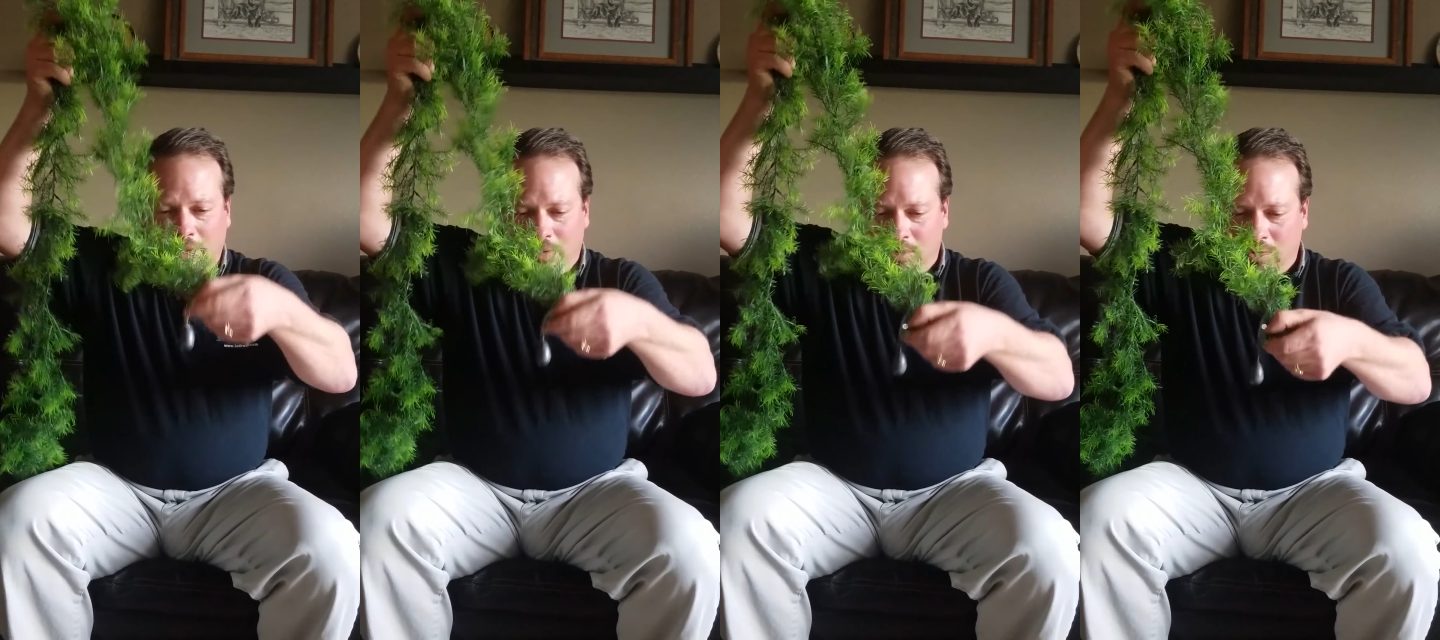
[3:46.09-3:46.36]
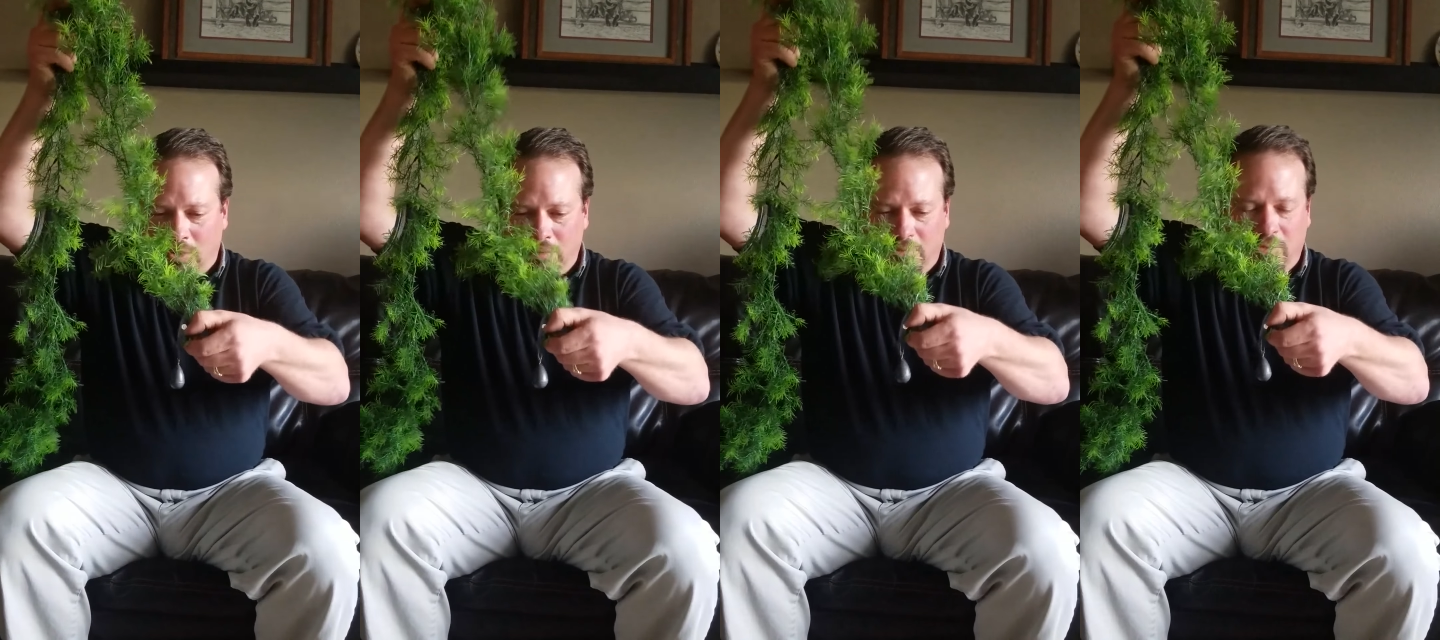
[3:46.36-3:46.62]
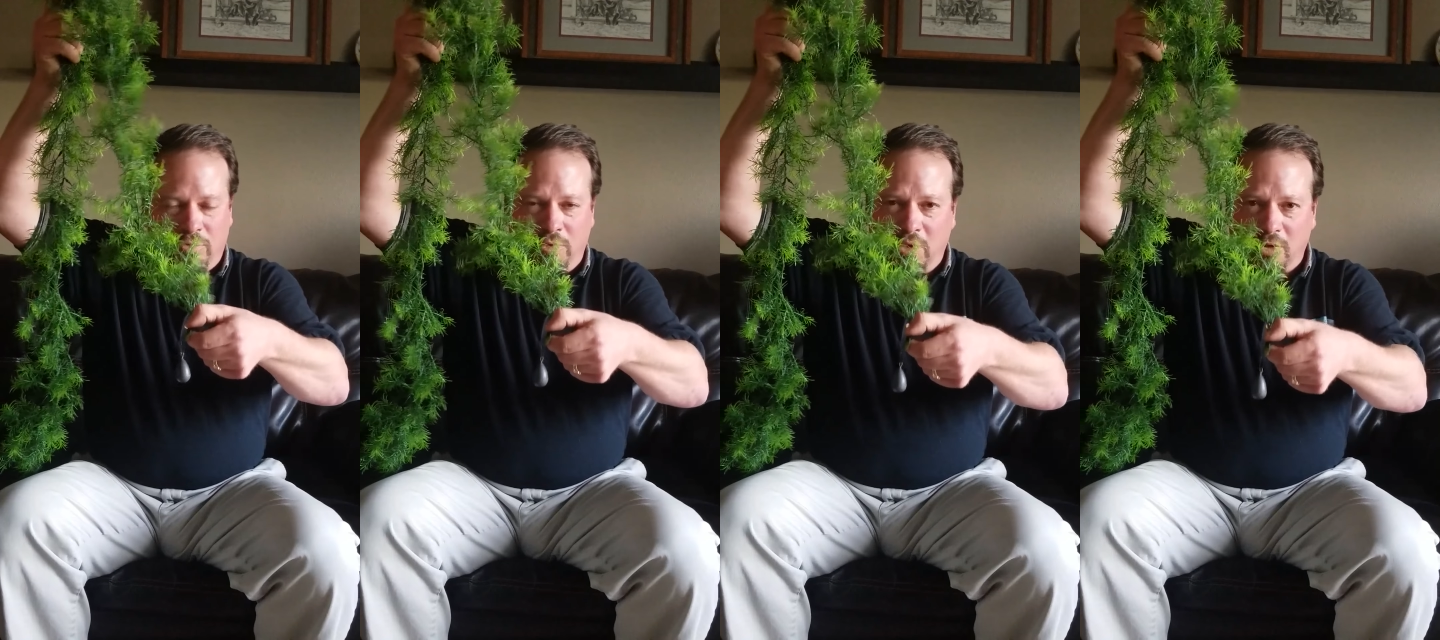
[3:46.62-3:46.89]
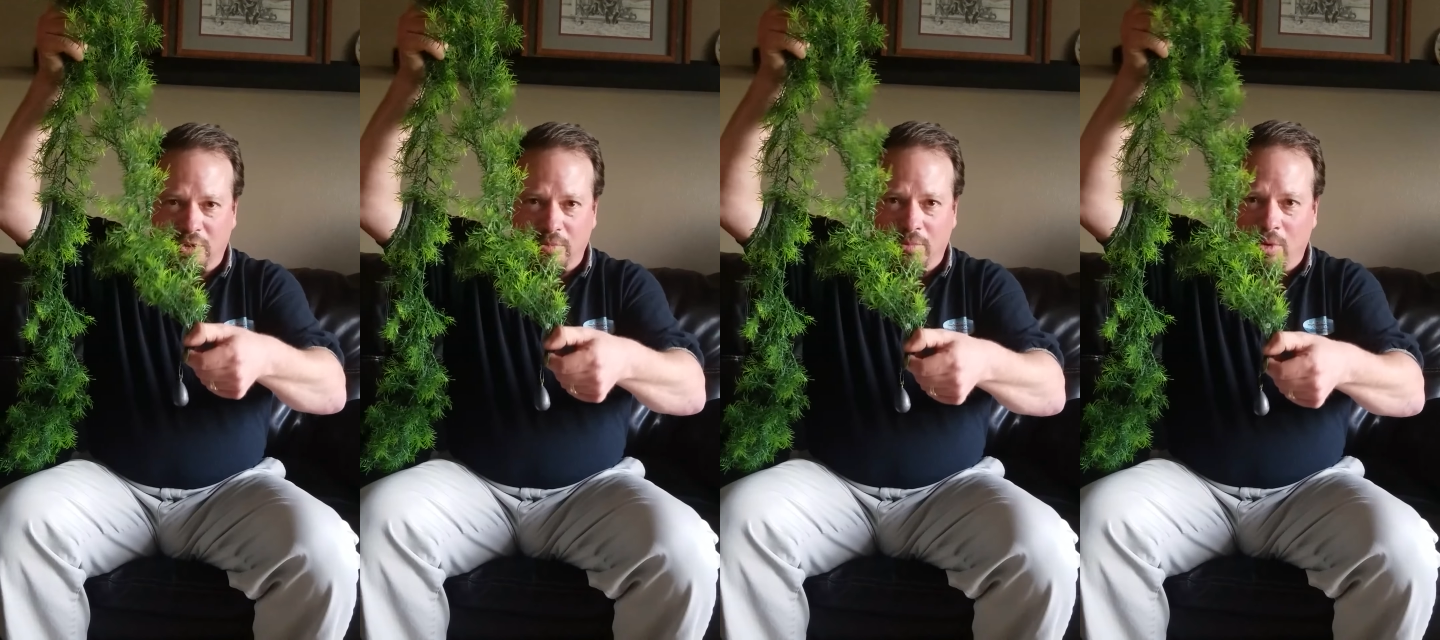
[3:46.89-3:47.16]
So
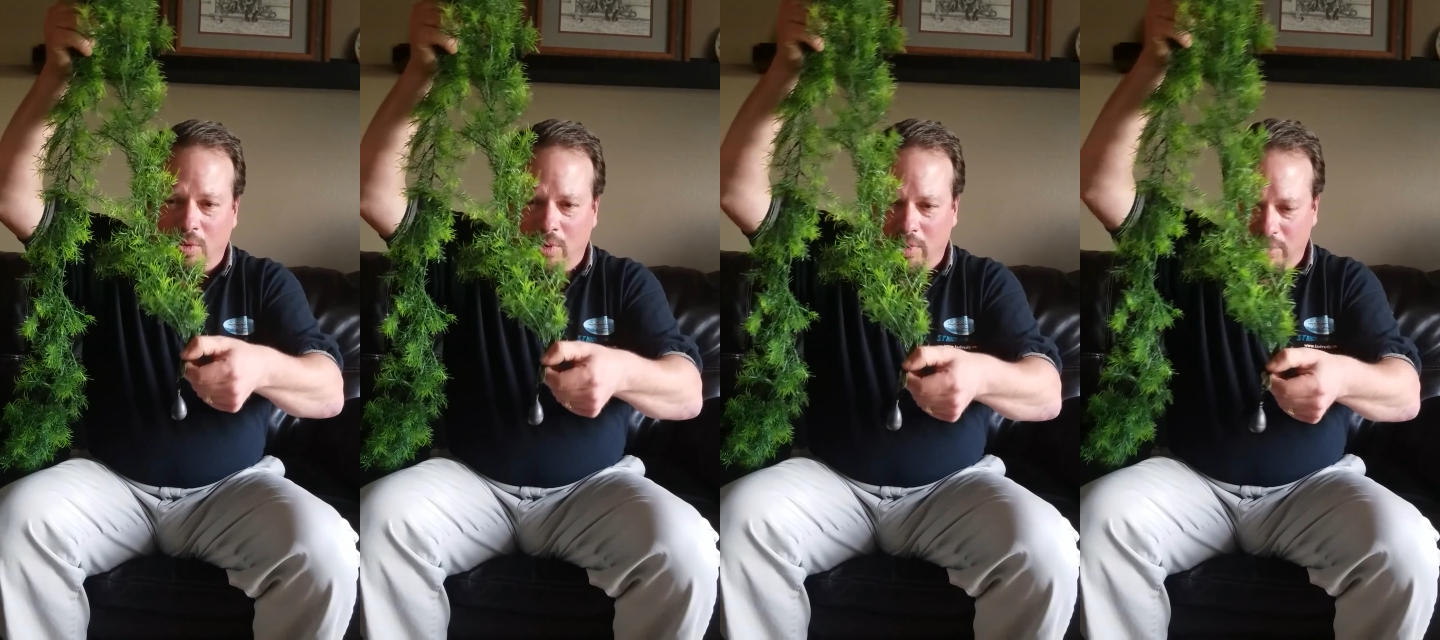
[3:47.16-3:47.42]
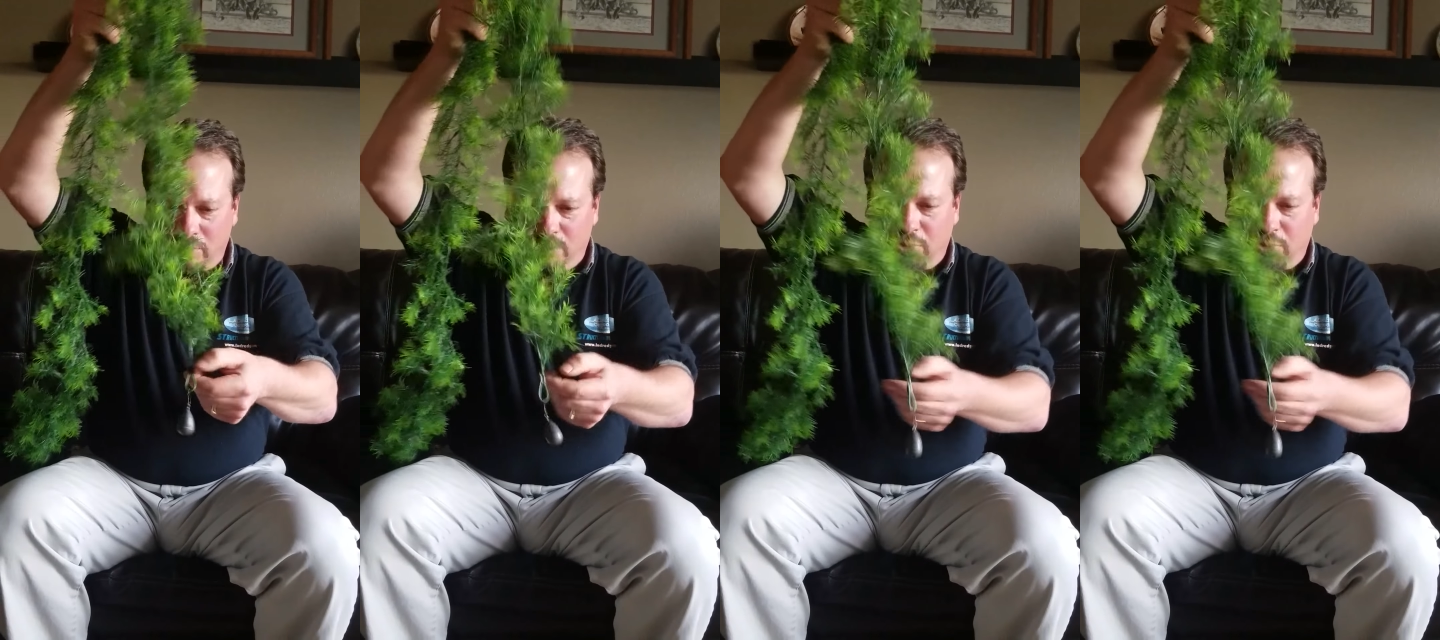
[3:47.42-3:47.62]
drill some holes,